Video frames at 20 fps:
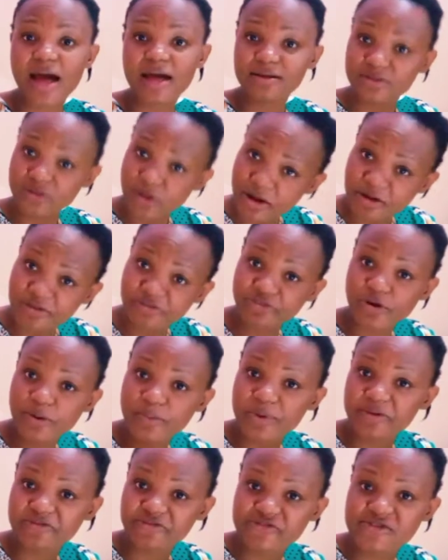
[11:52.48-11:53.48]
Talking from
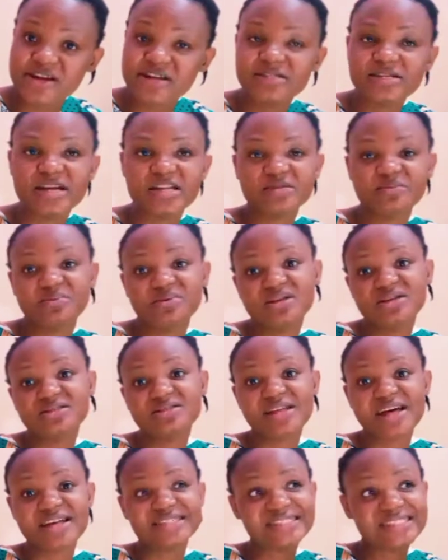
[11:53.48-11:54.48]
a friend experience
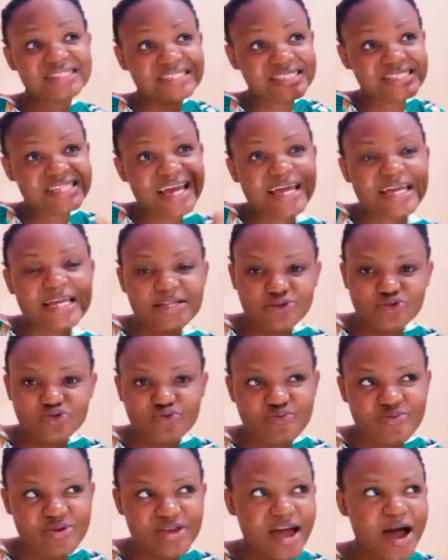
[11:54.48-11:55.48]
that shared it to
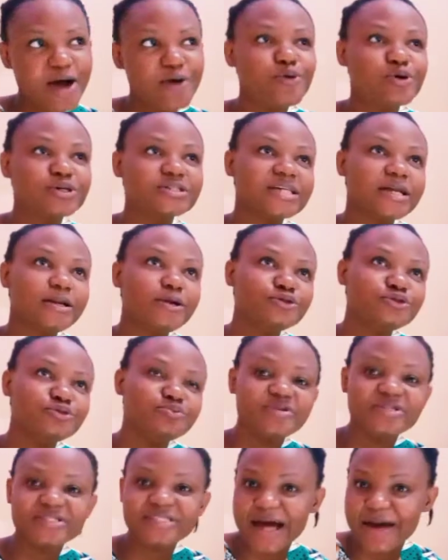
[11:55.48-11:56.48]
me, I was a little
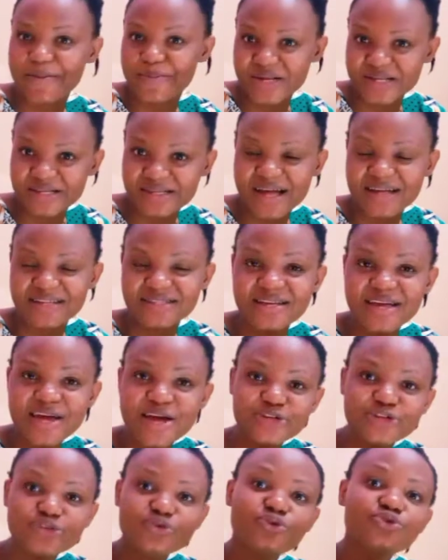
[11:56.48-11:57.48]
bit amazed that,
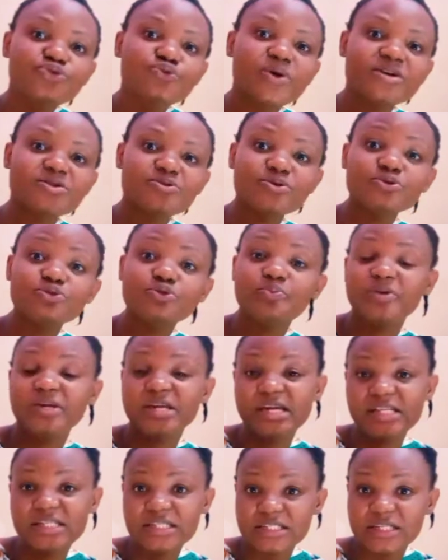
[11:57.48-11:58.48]
so you were supposed to be
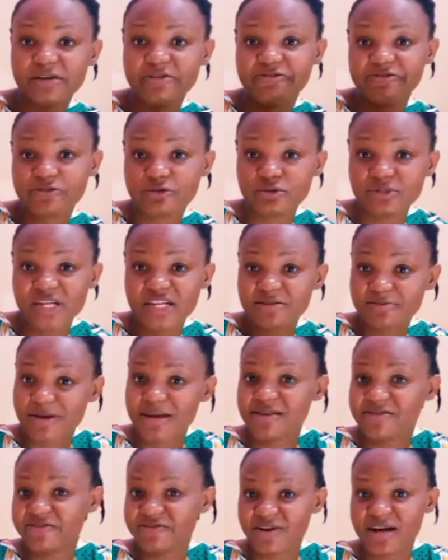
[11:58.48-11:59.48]
eating the food
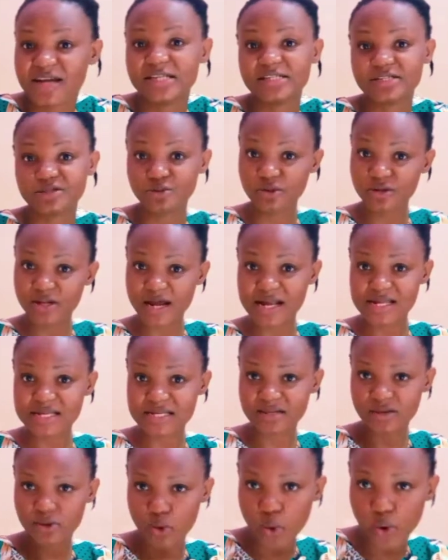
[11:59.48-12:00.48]
despite the fact it's not
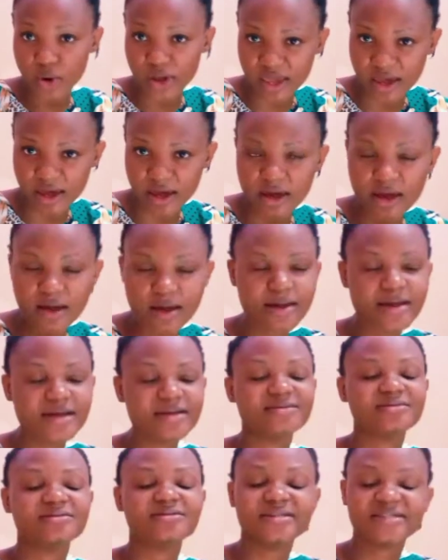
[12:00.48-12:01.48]
that okay.
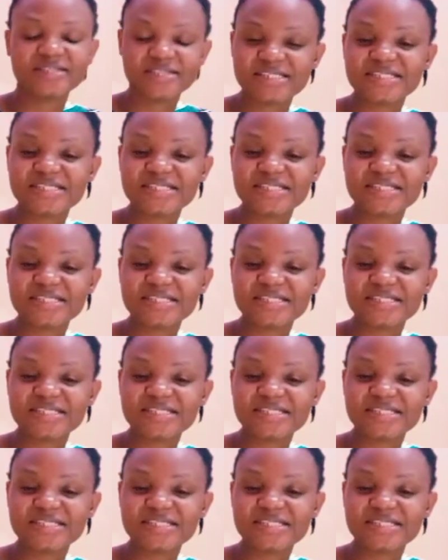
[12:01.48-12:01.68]
She